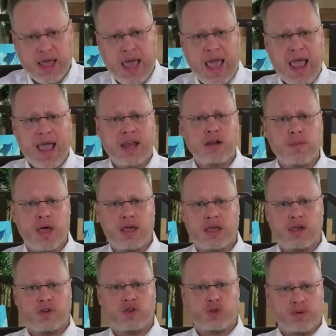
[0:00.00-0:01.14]
hand
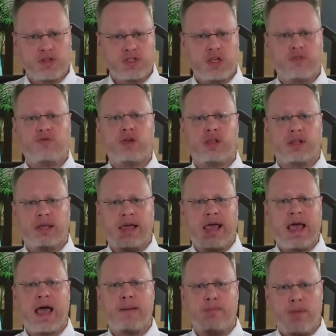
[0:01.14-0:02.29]
making specifically at